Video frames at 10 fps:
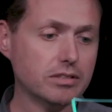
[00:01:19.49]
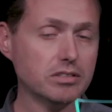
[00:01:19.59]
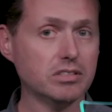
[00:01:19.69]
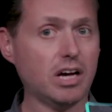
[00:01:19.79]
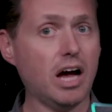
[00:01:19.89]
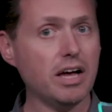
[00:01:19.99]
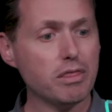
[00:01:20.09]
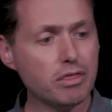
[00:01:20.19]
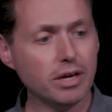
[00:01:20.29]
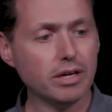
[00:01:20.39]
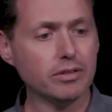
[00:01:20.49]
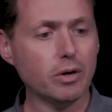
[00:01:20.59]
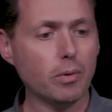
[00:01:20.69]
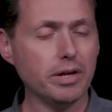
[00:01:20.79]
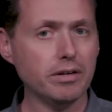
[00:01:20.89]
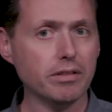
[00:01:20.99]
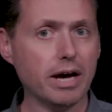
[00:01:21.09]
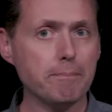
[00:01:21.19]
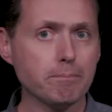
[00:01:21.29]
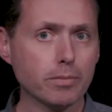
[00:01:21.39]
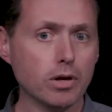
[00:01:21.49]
design thinking that went into that?